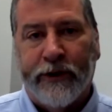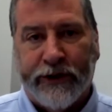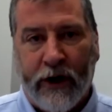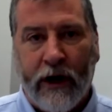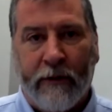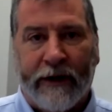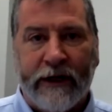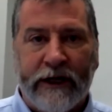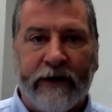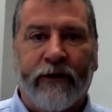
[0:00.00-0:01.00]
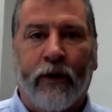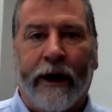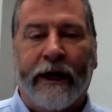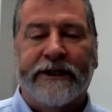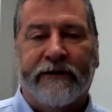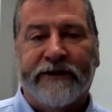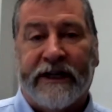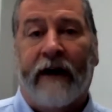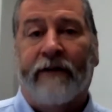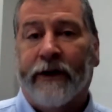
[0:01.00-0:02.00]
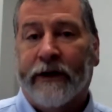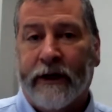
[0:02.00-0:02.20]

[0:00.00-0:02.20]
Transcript: You were talking about the different ways of scaffolding